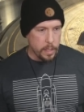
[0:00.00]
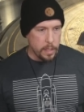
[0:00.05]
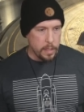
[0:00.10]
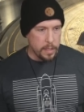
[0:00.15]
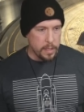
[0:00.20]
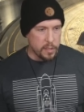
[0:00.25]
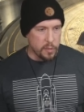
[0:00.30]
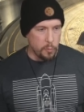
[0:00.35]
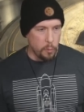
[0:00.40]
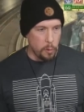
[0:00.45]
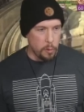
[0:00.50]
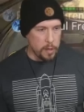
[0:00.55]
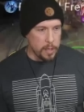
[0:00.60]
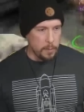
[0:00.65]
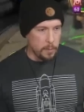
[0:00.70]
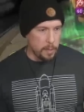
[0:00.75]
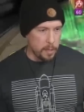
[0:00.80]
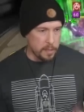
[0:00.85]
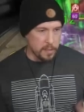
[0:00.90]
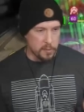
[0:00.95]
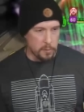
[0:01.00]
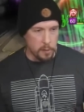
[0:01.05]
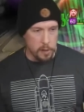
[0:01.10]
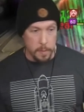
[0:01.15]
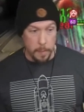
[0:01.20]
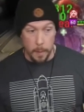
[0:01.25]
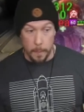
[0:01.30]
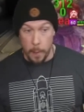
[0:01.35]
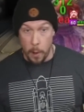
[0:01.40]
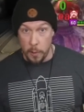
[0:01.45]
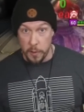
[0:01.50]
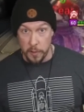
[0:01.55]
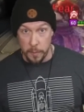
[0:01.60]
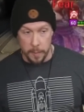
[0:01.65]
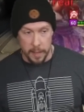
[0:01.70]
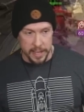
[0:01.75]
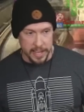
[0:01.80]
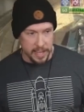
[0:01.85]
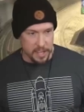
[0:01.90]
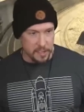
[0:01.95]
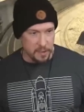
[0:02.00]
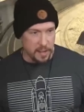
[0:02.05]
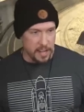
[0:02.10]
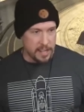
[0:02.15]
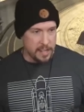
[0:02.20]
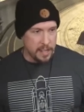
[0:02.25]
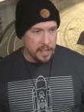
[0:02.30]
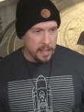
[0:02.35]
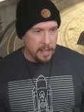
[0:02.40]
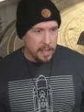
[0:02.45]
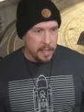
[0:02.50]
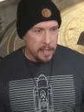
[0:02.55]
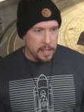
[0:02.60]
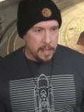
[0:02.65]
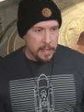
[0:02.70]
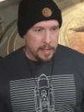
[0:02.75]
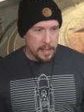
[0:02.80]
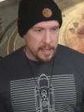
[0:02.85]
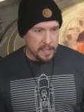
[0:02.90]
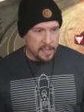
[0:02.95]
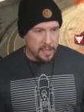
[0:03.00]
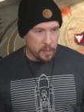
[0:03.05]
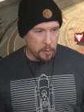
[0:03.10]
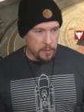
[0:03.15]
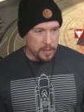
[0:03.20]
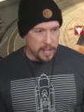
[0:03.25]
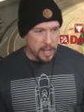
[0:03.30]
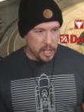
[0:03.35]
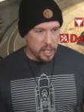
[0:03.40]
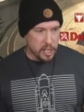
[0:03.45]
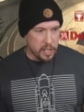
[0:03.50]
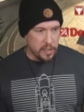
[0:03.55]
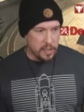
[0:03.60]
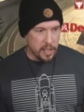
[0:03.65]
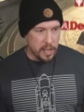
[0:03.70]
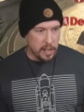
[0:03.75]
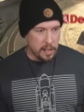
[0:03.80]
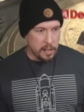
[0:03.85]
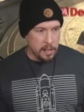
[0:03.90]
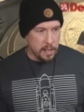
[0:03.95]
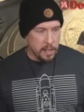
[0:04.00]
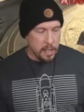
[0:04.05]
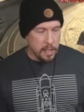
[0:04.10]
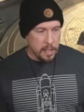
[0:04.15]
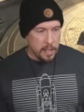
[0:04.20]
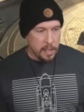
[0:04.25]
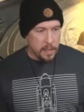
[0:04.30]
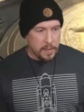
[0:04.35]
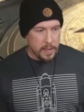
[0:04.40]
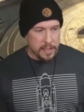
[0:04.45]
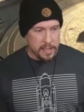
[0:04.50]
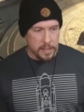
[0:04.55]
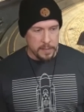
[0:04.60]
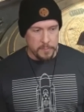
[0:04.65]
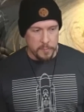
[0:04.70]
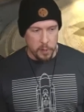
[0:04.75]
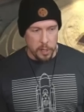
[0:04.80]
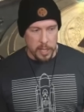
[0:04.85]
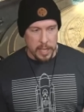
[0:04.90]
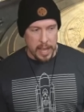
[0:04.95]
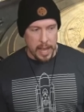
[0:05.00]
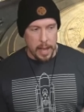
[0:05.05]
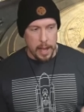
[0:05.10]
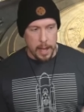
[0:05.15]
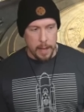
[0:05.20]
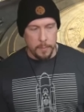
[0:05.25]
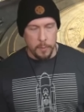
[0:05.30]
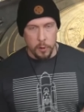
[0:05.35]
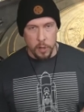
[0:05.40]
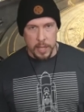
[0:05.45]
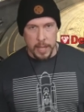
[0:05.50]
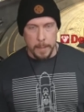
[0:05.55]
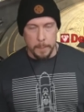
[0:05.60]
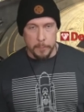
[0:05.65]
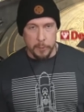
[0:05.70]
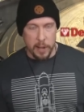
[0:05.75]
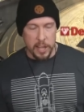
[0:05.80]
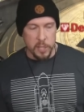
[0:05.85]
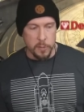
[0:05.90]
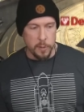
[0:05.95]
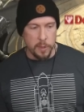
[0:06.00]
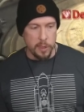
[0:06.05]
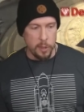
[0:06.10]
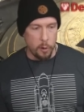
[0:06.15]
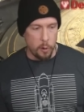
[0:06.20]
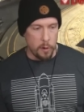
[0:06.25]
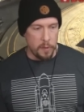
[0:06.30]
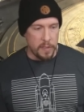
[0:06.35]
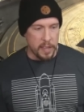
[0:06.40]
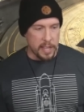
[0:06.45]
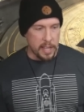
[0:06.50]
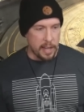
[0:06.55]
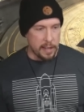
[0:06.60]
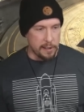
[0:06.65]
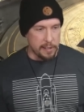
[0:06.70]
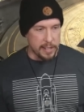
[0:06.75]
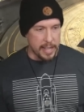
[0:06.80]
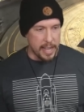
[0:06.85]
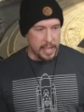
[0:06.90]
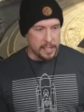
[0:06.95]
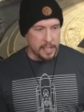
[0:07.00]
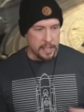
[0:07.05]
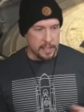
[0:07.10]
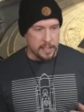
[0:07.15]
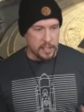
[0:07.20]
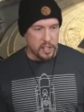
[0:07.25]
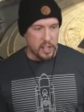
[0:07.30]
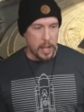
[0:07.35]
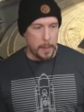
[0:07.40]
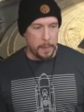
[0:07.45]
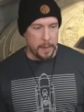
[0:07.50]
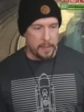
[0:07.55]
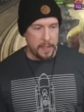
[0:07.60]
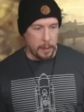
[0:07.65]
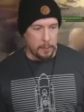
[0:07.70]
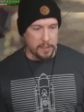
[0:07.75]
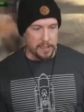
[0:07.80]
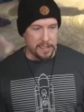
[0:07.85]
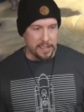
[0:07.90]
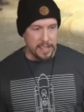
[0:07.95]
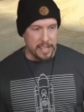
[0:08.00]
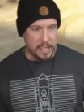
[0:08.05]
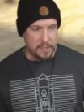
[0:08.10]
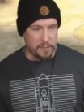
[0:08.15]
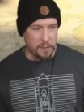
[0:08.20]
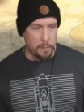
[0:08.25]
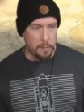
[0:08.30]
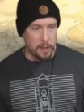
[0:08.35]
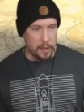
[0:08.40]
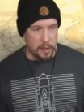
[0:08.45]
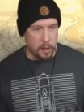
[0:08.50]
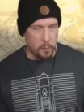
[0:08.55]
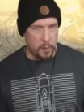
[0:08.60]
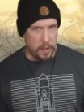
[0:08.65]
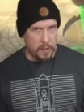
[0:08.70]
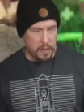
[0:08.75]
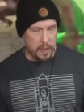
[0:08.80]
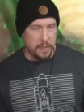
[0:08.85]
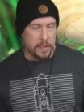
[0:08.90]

let's worry about both of them, I guess, right? Nice heal reduction there. That's a really, I'm really impressed with Lorne the Cutter, guys. He's the champion that I was least familiar with in